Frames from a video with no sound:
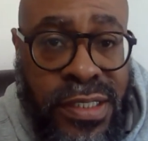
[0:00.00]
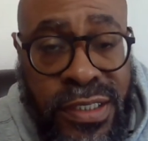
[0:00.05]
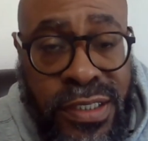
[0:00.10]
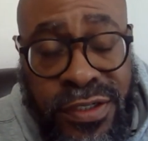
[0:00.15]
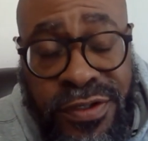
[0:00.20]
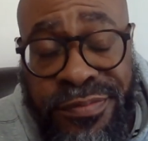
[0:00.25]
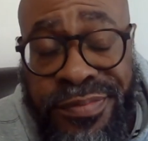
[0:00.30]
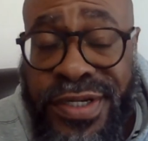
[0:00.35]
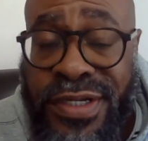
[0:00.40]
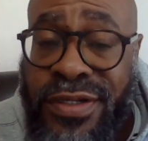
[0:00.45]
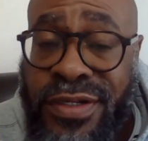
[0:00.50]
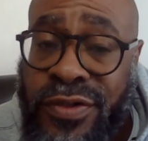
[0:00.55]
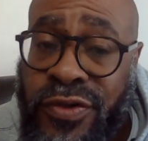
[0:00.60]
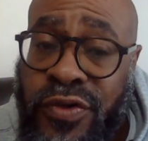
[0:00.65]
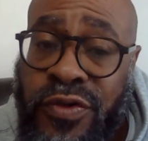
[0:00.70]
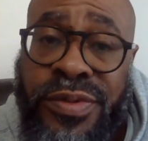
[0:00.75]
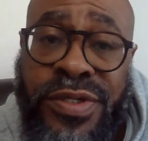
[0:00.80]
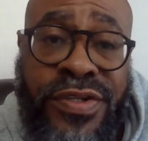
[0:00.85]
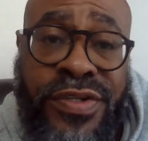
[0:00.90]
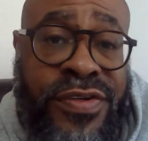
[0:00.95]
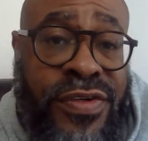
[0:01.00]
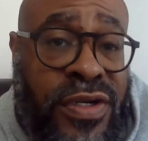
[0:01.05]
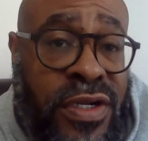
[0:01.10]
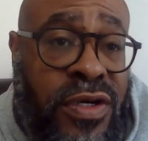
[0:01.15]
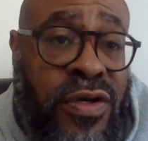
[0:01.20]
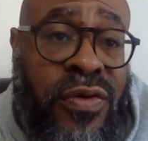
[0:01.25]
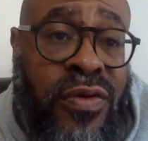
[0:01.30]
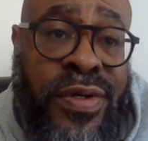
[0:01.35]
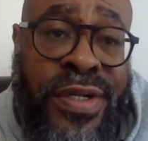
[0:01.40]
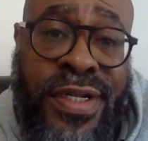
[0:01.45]
could be a little bit
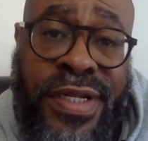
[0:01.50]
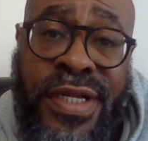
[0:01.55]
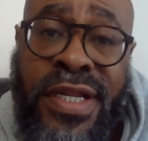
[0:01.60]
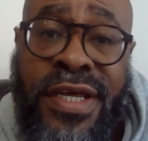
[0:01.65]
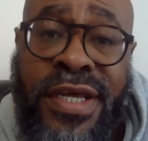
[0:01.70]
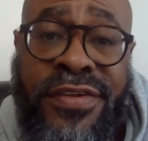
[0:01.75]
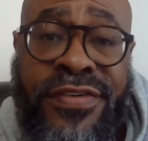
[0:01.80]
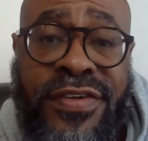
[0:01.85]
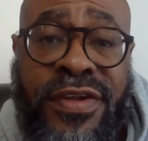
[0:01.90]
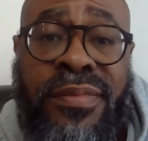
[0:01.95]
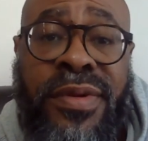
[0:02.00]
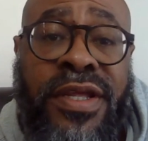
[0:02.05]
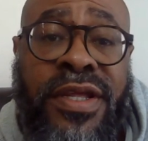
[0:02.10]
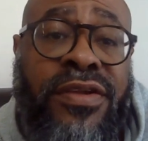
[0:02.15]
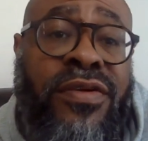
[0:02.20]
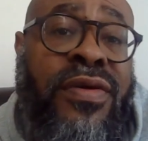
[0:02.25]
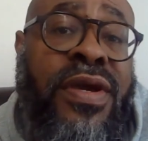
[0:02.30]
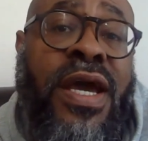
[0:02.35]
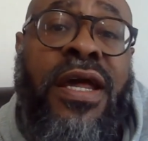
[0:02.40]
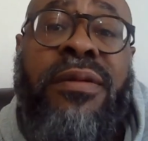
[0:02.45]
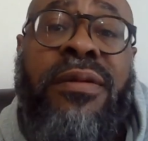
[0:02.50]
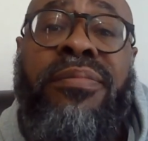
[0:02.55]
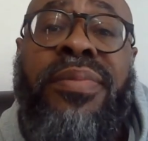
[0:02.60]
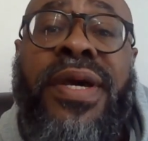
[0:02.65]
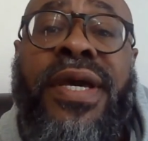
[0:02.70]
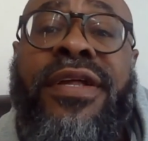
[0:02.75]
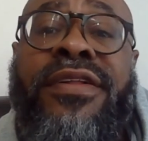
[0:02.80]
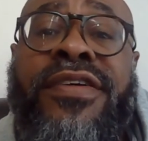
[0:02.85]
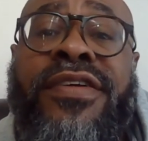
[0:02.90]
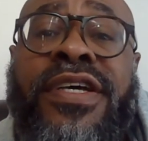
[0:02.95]
slow. And then that's something that you got to
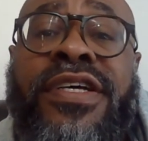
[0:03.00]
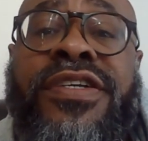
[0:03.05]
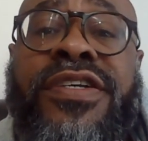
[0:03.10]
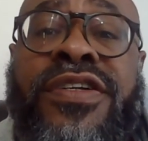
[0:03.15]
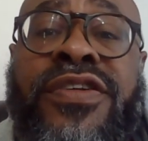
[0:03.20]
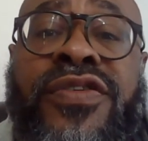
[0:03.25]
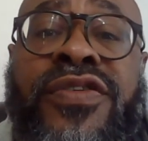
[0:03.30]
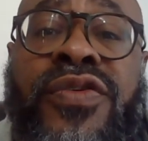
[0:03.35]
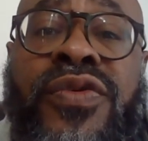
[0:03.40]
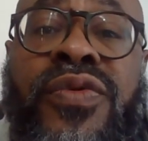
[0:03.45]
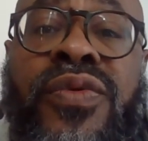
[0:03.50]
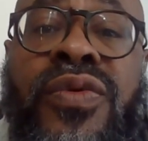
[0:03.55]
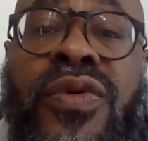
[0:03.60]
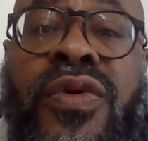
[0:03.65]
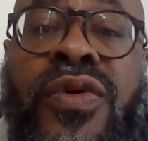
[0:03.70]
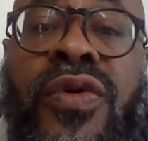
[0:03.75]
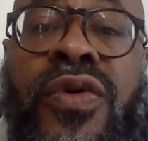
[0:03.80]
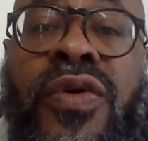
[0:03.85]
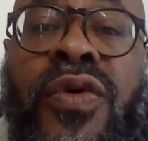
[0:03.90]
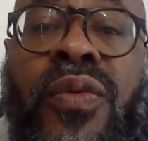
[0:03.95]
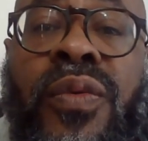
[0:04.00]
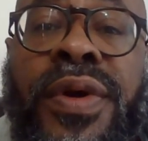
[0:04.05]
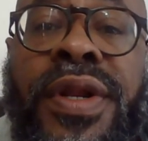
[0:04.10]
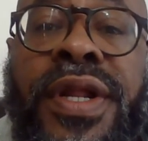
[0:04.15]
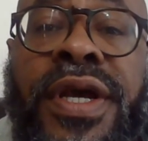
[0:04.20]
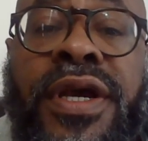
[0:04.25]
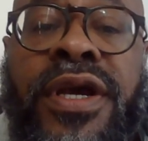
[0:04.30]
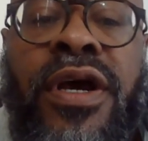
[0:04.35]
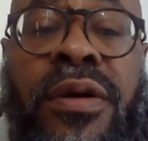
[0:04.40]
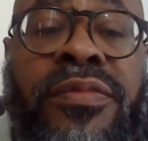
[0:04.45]
pay attention to when
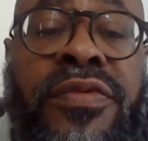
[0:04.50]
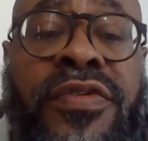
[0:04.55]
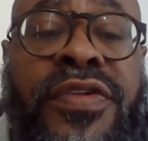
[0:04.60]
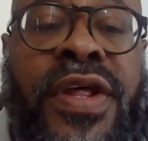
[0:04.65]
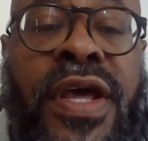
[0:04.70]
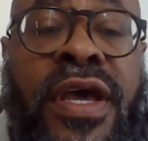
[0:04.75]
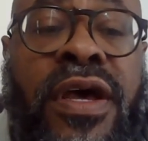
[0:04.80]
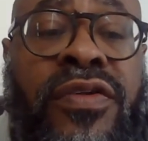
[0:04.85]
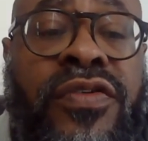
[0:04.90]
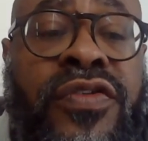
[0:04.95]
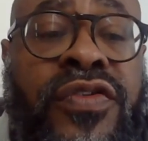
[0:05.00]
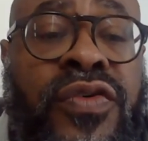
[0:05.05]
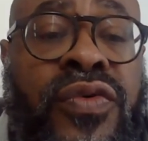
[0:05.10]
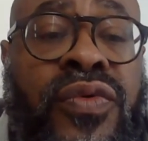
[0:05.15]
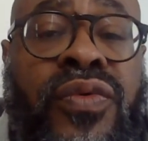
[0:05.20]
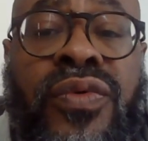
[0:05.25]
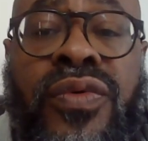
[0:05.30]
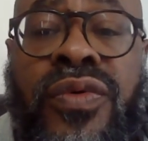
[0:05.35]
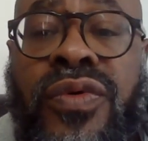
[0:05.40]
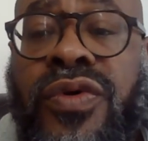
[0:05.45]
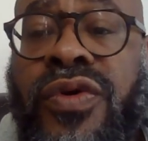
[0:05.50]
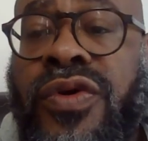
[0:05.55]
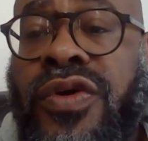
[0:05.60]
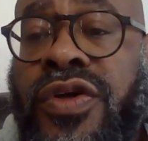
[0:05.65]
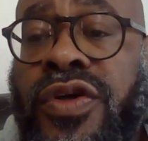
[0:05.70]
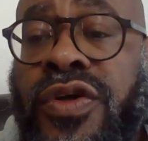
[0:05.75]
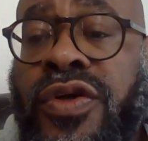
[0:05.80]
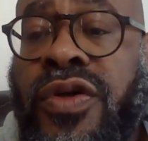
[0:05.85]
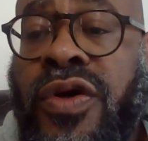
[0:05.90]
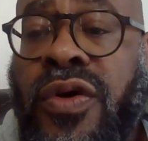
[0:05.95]
it comes down to,
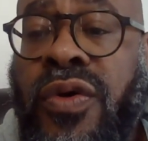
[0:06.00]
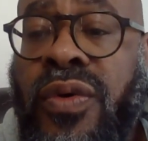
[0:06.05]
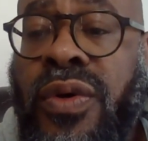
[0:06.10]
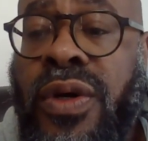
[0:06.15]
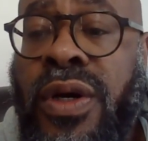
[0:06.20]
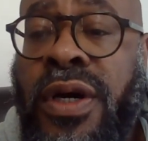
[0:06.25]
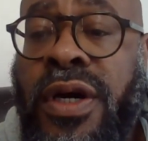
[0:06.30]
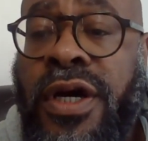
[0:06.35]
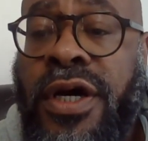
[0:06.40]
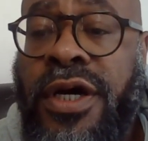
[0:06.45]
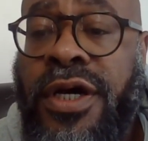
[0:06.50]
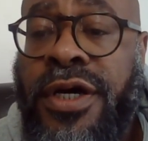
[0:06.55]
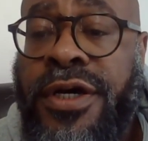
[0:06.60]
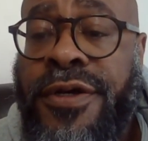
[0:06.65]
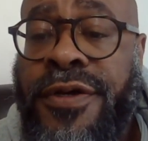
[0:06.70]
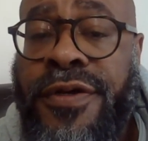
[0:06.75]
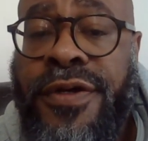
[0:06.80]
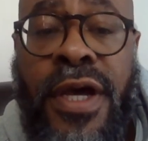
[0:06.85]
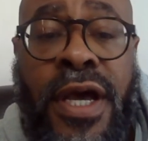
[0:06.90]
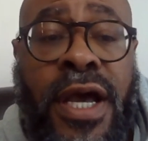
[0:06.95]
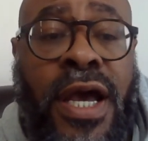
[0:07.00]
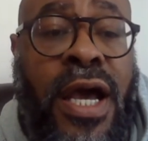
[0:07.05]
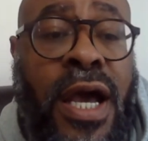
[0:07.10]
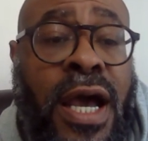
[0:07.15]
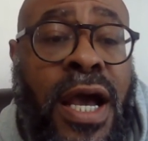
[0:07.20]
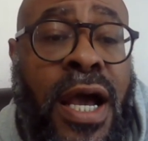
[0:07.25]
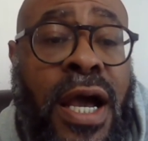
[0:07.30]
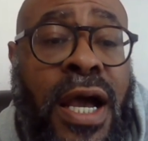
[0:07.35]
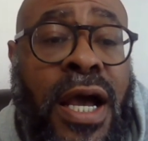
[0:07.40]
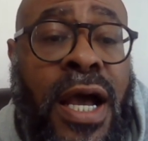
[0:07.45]
you know, uh,
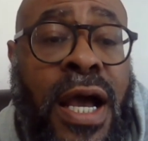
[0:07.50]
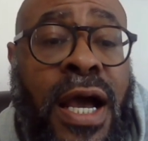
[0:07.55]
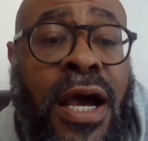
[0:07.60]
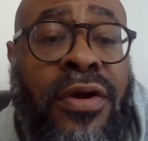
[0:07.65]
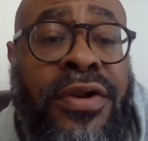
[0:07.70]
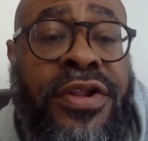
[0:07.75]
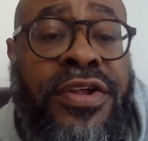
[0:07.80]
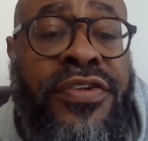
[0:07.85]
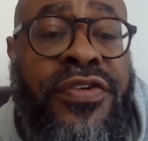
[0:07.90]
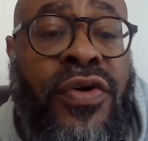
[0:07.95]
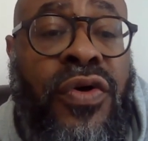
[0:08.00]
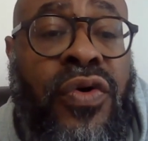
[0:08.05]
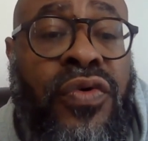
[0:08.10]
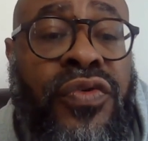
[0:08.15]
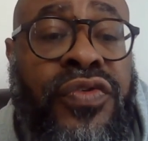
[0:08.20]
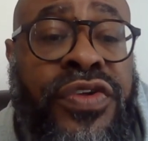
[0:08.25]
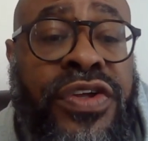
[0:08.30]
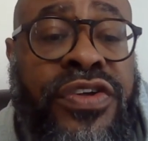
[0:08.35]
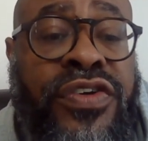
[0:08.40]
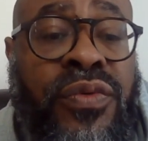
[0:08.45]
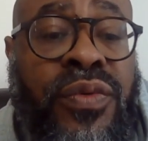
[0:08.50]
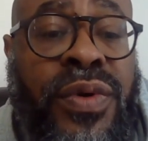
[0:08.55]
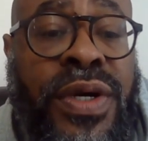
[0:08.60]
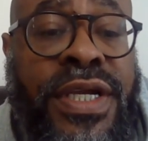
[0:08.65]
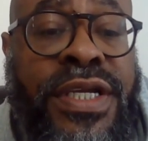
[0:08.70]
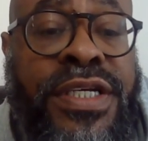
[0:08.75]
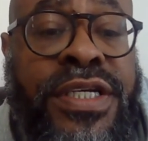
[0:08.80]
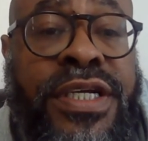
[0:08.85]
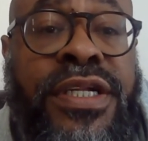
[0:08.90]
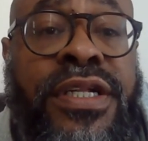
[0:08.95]
how this whole
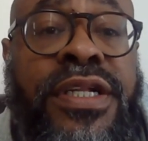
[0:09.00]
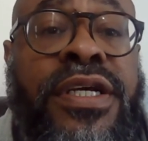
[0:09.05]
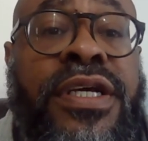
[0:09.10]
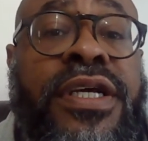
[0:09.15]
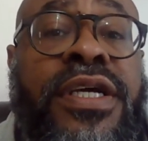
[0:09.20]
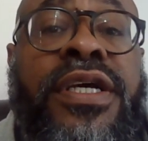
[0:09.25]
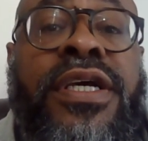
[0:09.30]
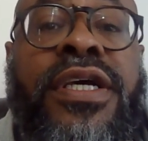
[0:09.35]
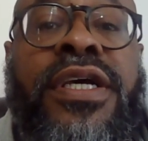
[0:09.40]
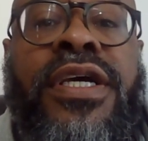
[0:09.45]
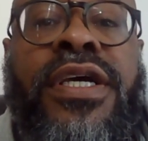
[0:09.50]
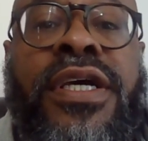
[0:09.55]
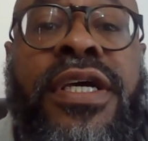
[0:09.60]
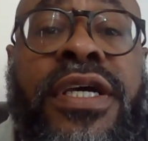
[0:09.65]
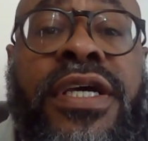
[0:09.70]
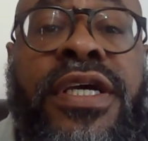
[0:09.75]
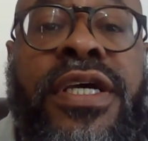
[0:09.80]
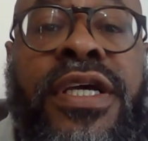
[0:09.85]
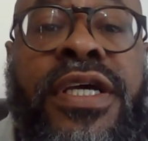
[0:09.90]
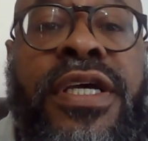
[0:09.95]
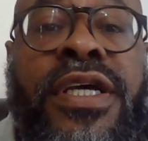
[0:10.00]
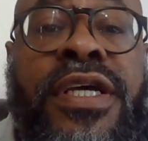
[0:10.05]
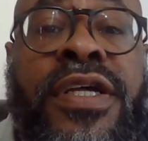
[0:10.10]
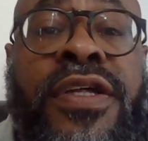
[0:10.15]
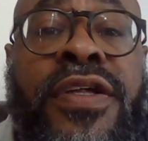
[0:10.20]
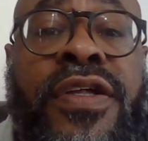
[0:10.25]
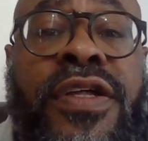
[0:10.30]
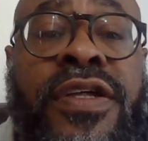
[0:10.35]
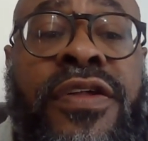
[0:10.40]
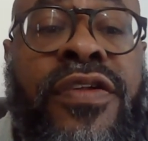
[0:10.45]
situation
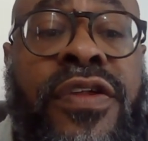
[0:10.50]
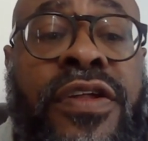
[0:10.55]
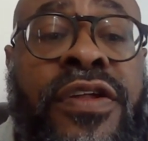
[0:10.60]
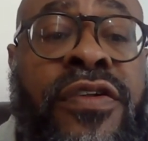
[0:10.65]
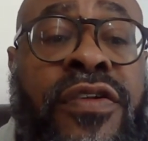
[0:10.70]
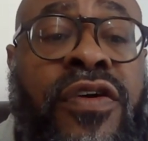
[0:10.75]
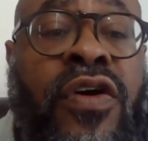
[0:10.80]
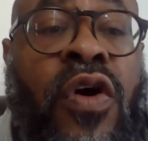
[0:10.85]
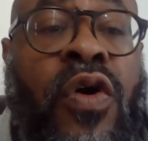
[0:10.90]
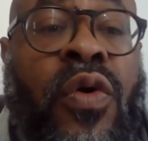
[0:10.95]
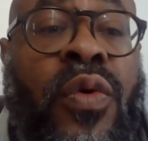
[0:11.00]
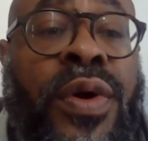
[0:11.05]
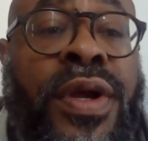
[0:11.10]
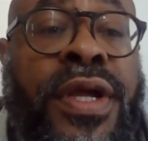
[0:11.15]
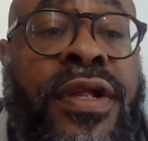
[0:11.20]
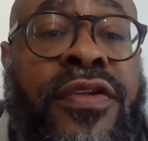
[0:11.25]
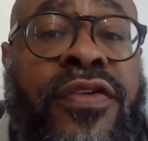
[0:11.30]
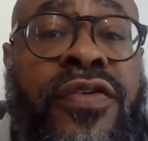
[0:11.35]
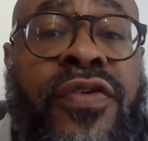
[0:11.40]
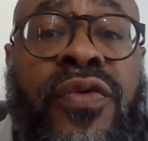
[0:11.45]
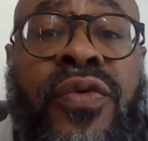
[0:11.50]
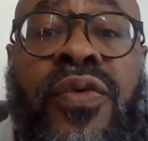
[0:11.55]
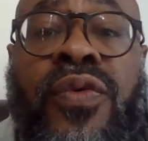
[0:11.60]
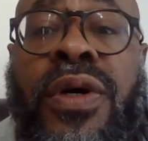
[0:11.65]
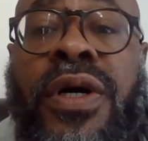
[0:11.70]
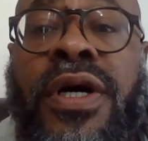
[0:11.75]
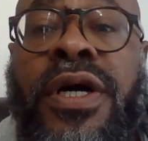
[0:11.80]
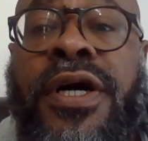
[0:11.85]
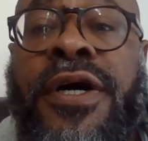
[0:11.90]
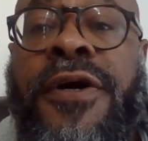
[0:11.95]
is is going to
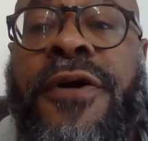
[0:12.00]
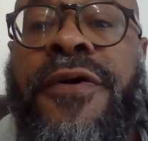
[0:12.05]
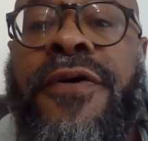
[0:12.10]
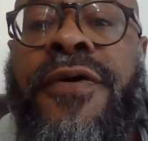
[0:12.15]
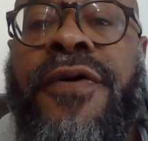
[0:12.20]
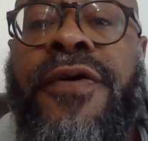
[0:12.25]
uh,